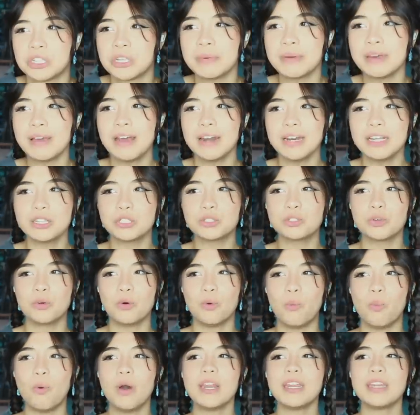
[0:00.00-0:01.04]
To be honest,
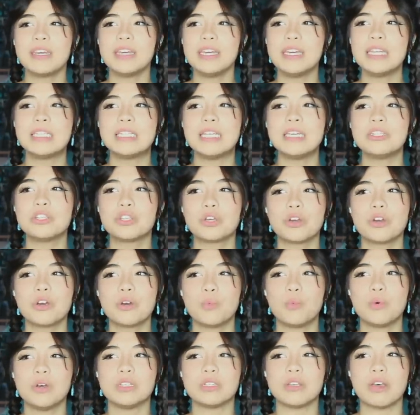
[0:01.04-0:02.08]
what he did to her
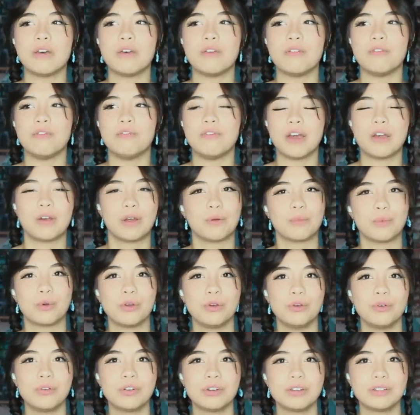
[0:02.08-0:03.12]
was very
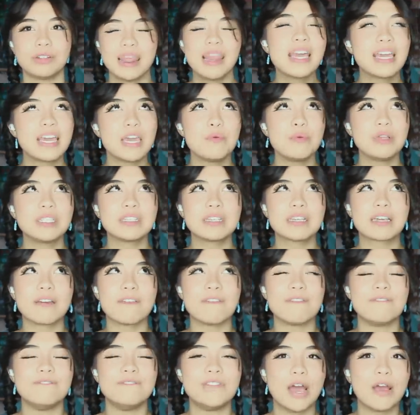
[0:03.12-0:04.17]
rude. Like, it was like
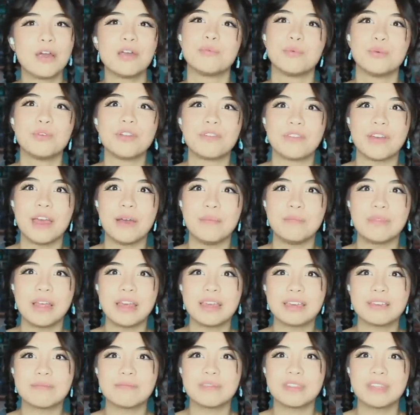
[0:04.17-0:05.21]
very rude of him.
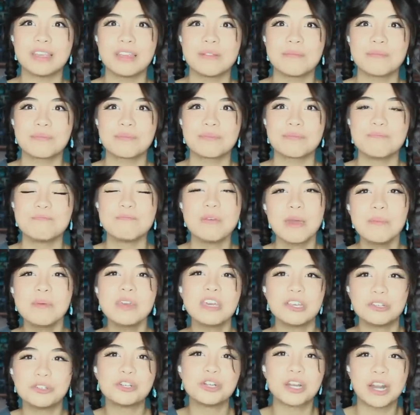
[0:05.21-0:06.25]
Like, maybe
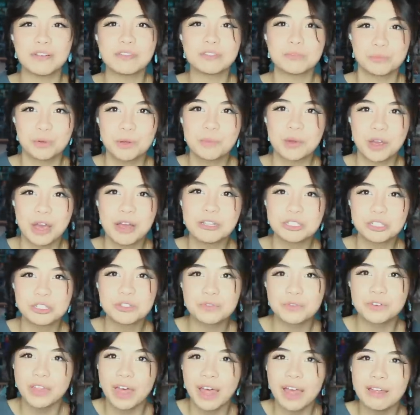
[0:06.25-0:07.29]
he should have some
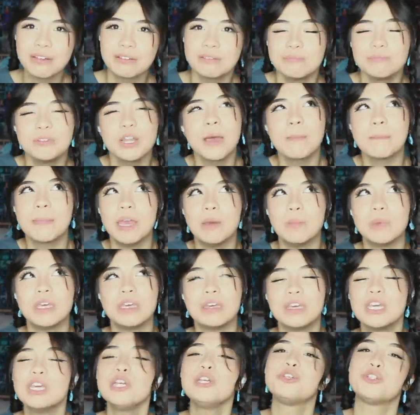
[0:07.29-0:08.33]
repercussions for that. Not
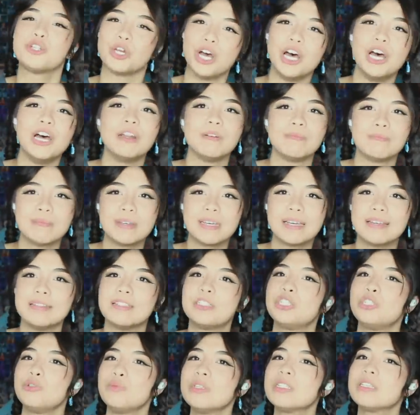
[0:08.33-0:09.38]
maybe, he should,
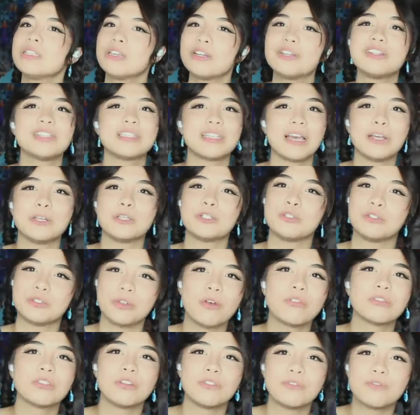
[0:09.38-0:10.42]
because she was literally sexually
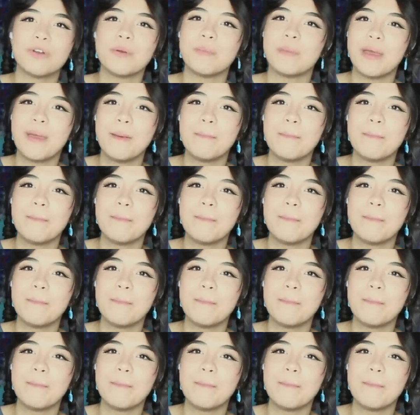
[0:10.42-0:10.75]
assaulted from